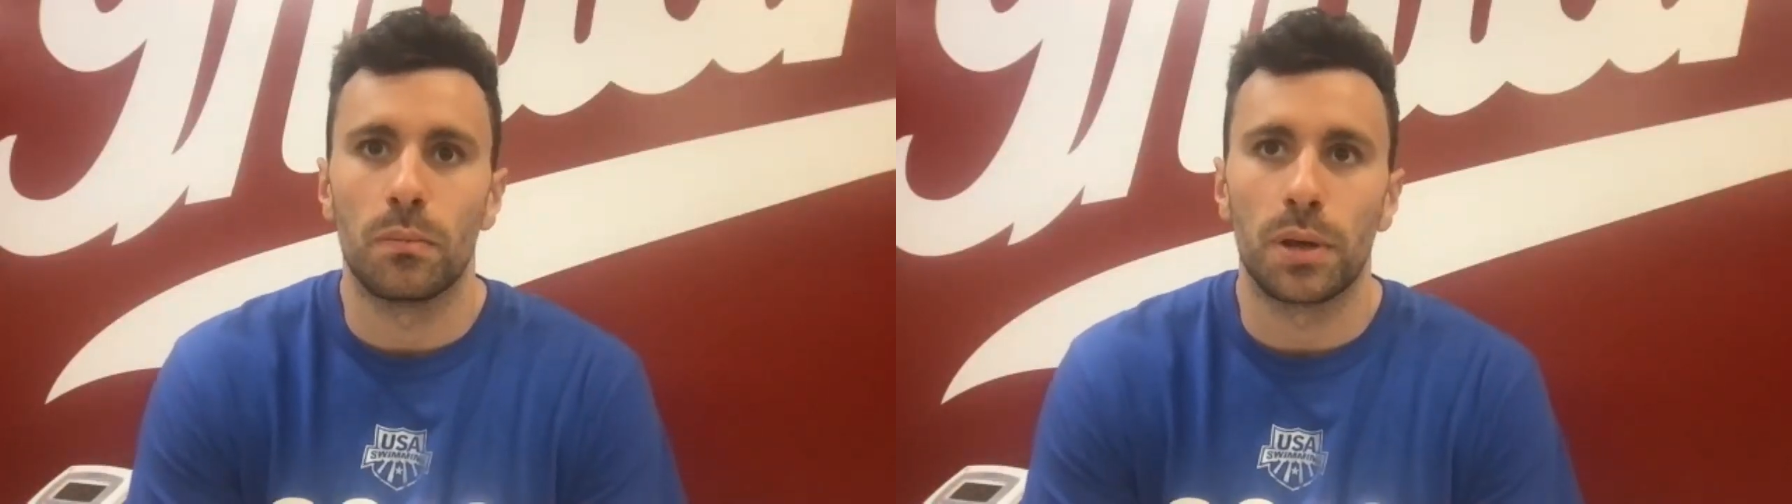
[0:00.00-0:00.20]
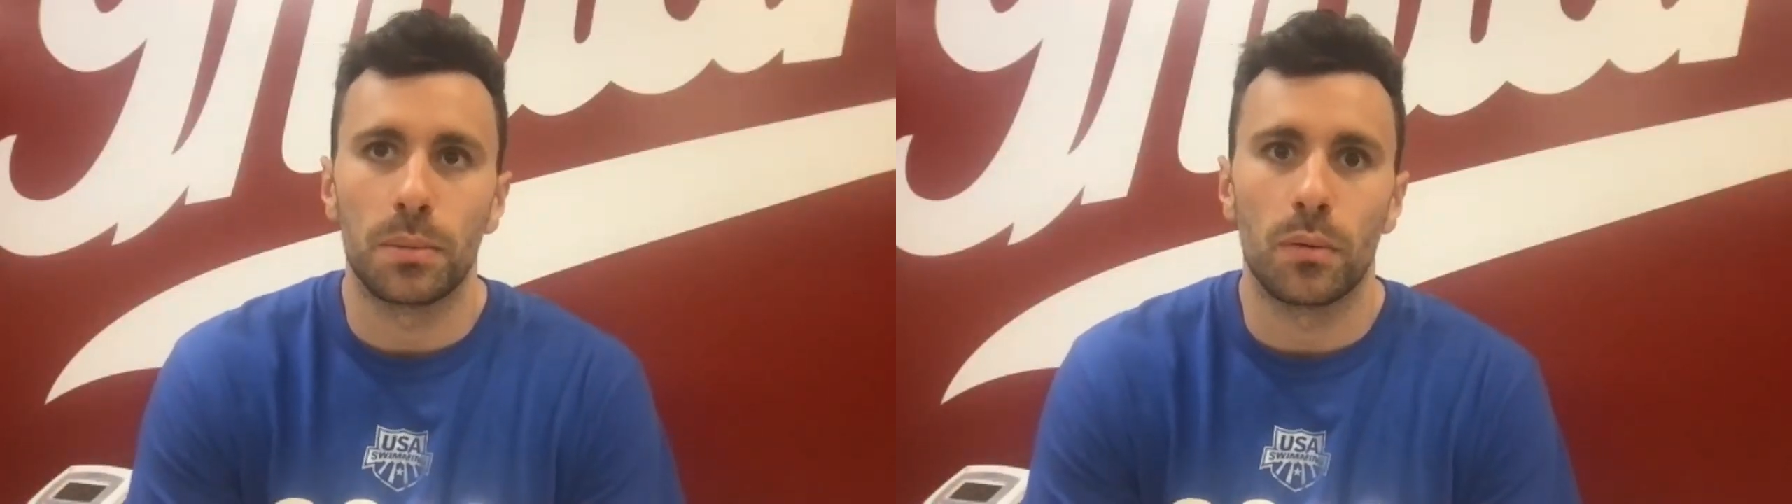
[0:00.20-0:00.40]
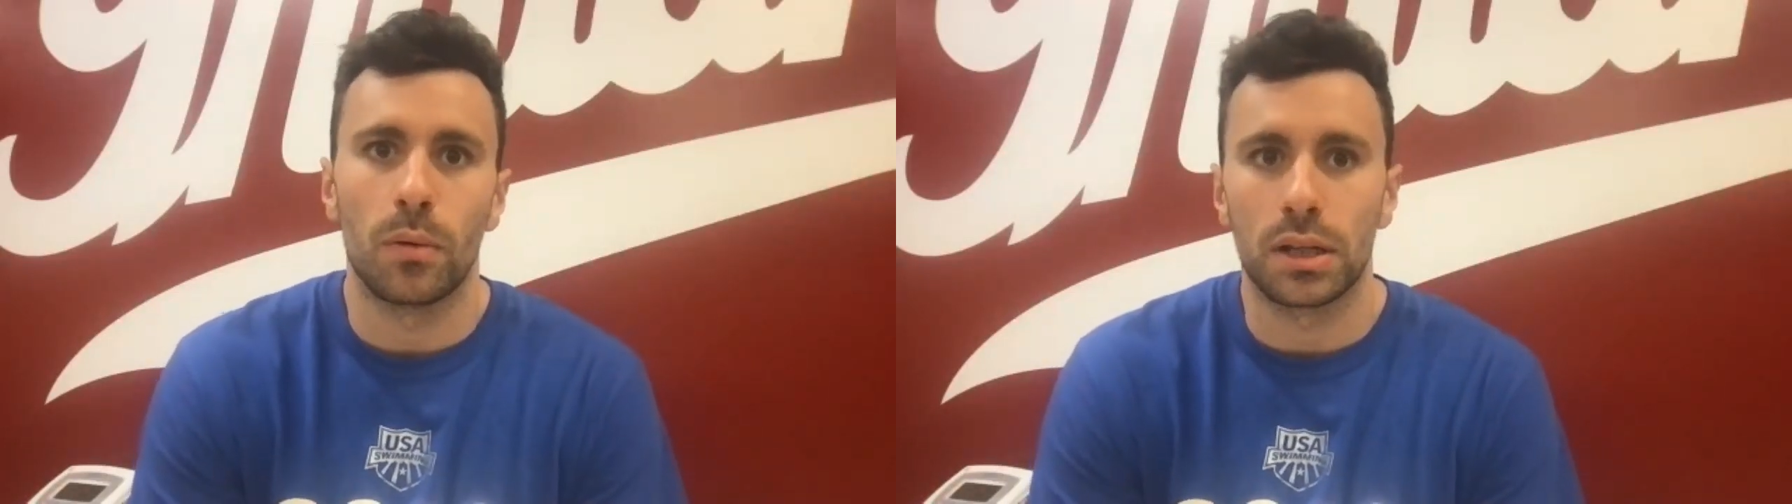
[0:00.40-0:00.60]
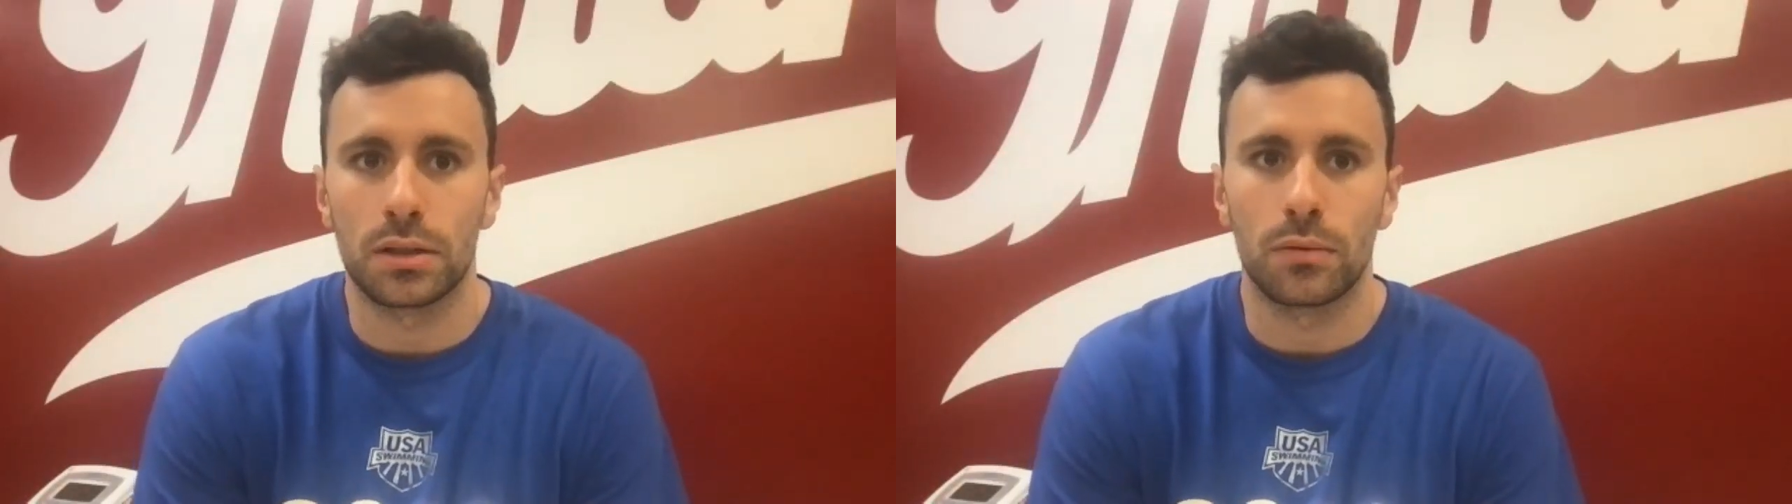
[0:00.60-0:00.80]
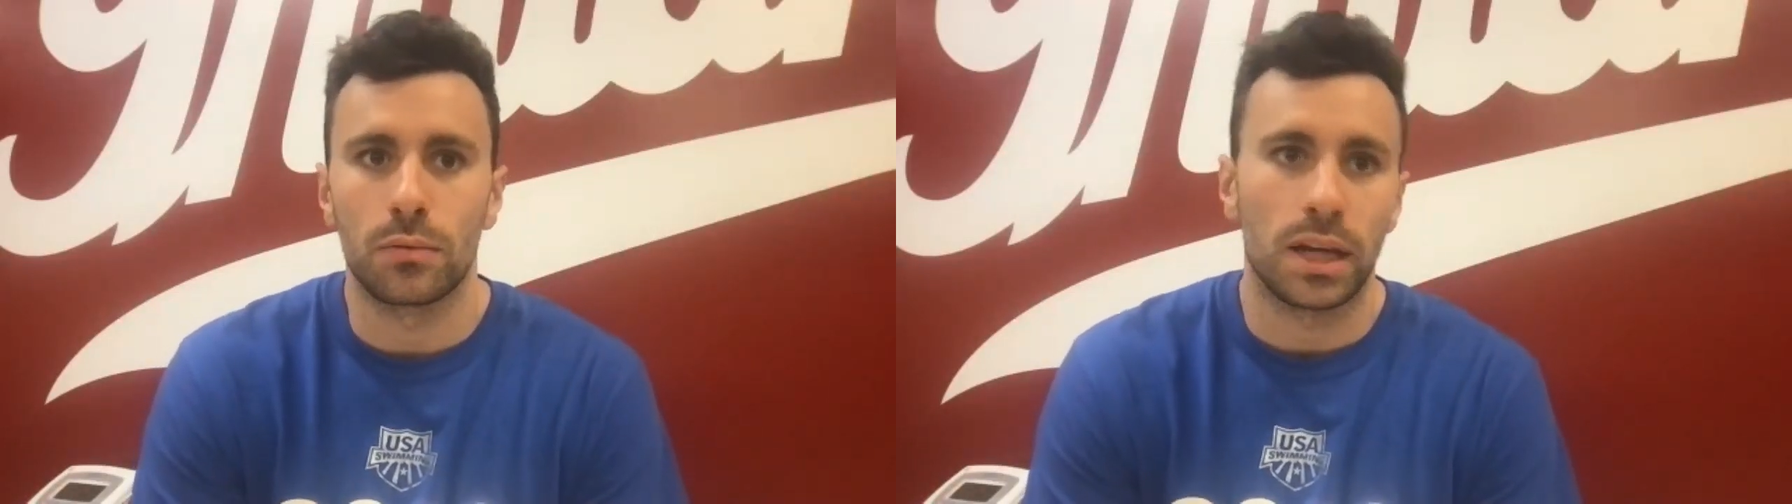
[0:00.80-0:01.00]
people wanted
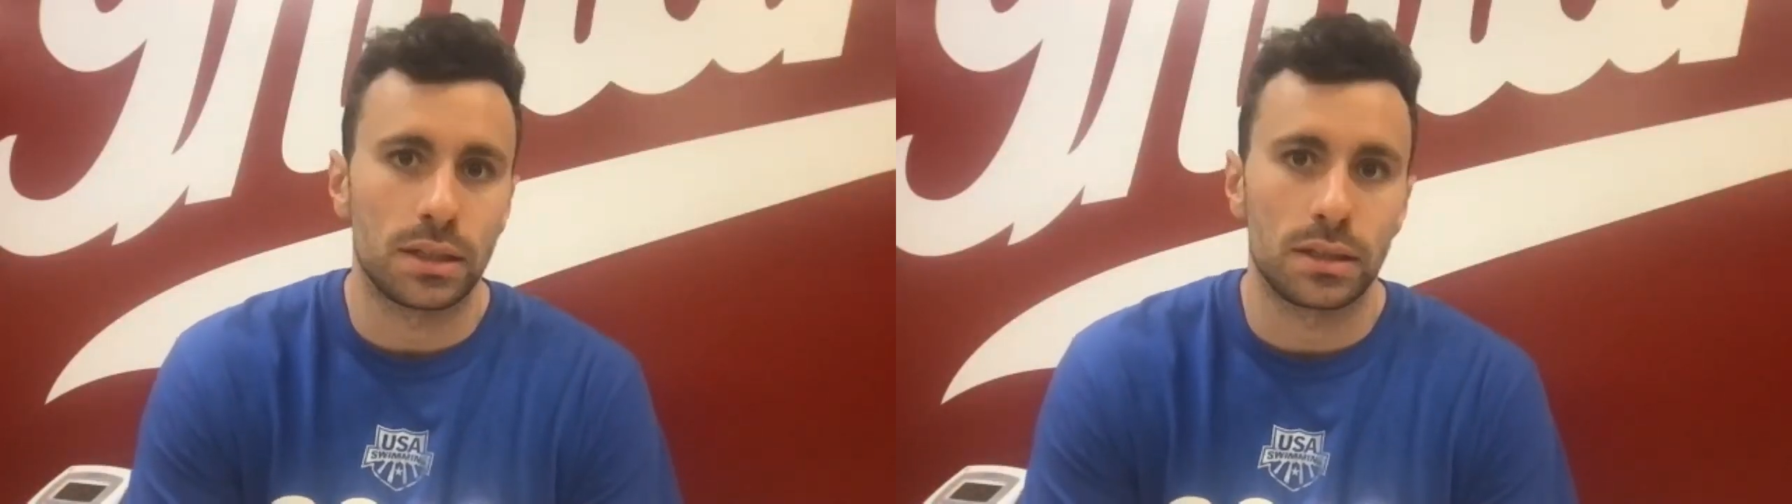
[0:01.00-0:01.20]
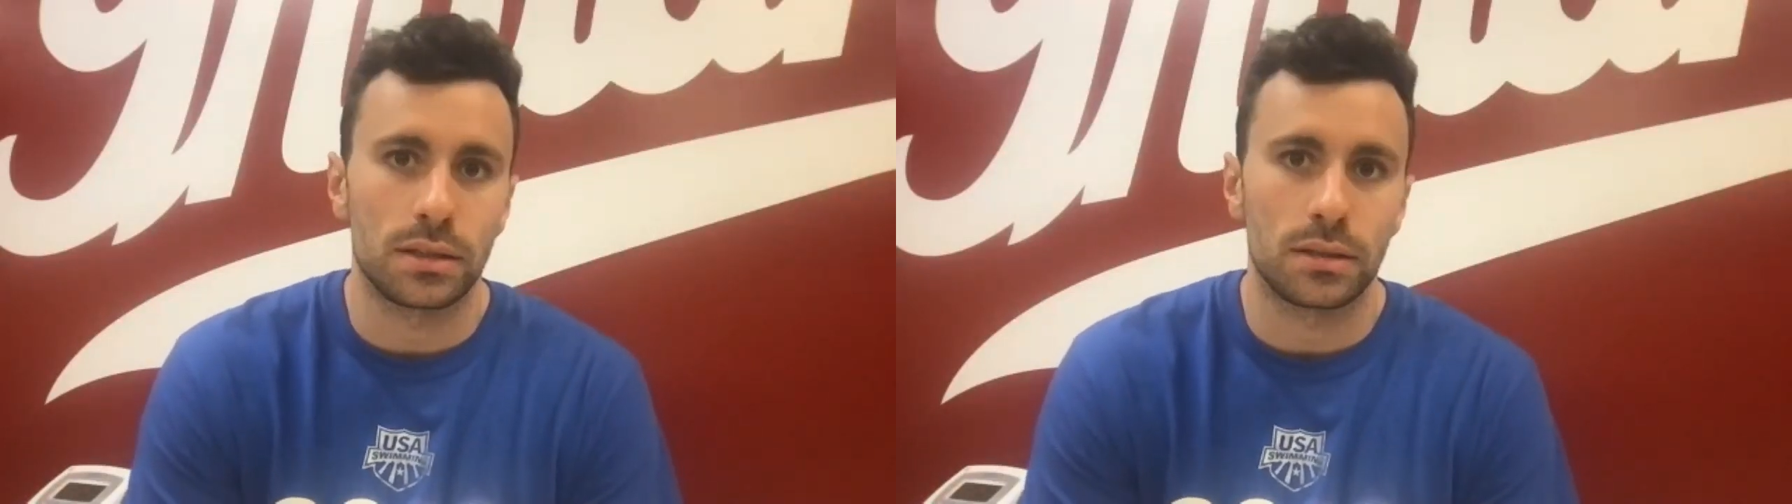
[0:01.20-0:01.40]
to race